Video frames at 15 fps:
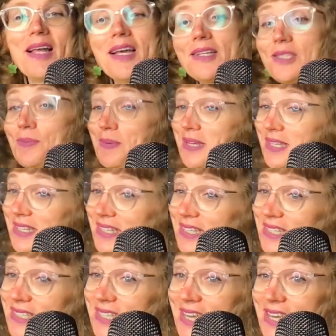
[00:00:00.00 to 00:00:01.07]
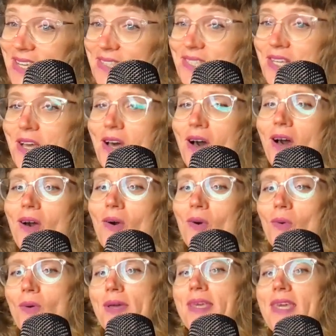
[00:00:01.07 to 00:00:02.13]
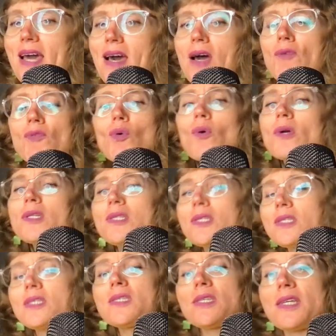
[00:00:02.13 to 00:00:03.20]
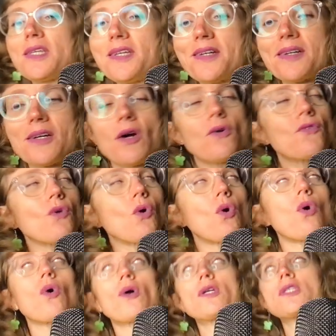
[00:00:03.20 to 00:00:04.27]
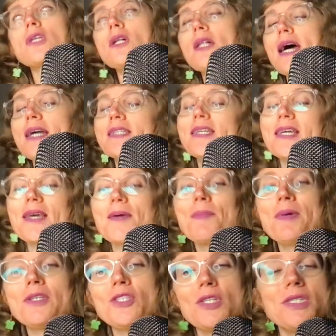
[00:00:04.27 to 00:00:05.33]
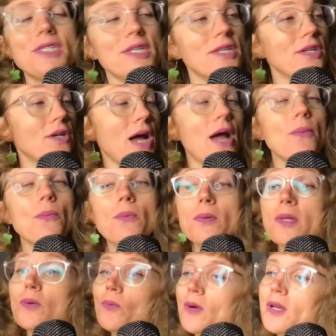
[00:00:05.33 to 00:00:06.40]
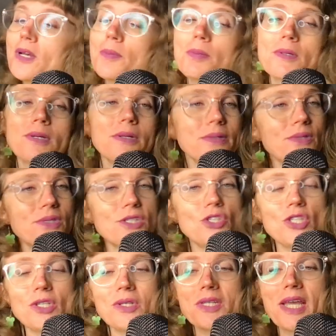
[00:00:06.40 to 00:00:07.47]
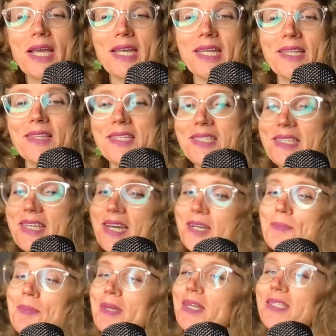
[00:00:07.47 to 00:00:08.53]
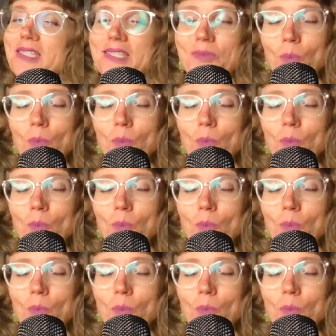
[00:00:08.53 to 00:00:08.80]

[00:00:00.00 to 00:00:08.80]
And speaking of discounts, oh, yeah, of course this is in here. Of course Galactic Ambition is in here. I really wanted to put Close the Shield Gate in this deck, but it just